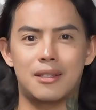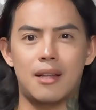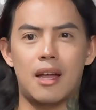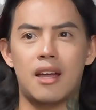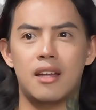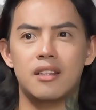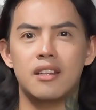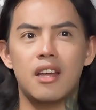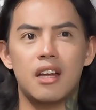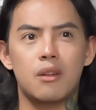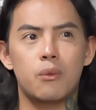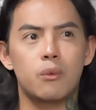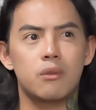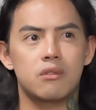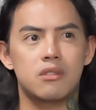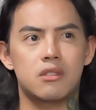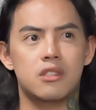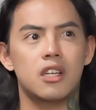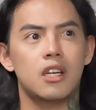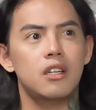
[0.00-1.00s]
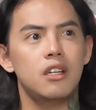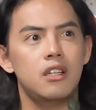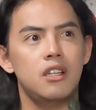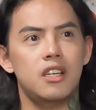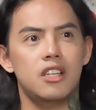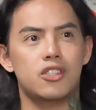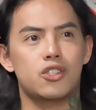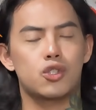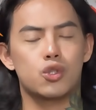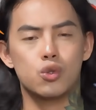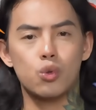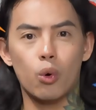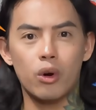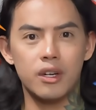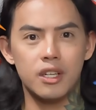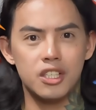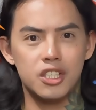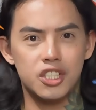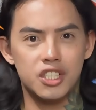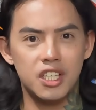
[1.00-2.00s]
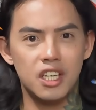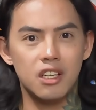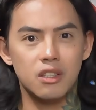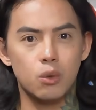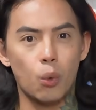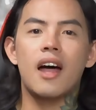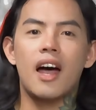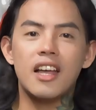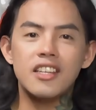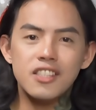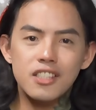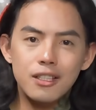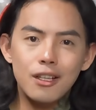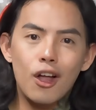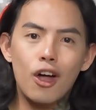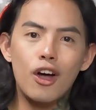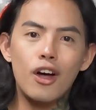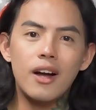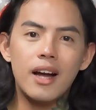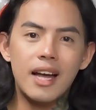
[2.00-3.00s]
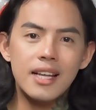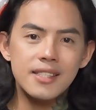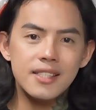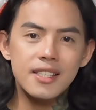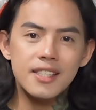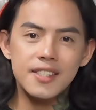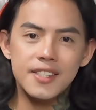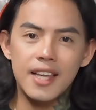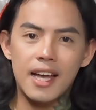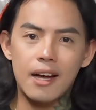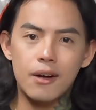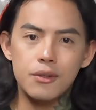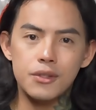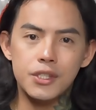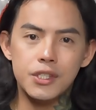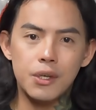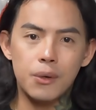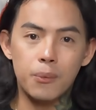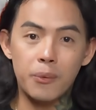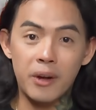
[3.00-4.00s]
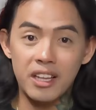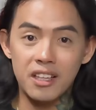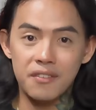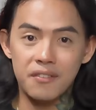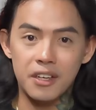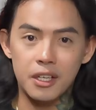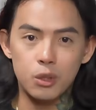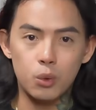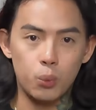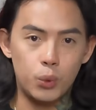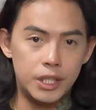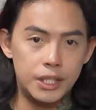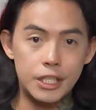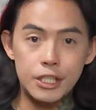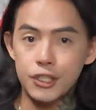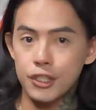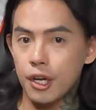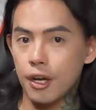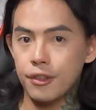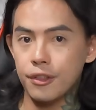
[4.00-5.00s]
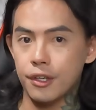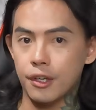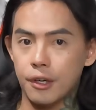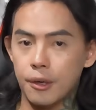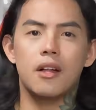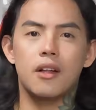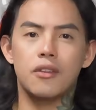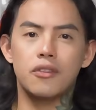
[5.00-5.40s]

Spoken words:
And then suddenly it's Sword and Shield, as long as it sounds relevant with each other.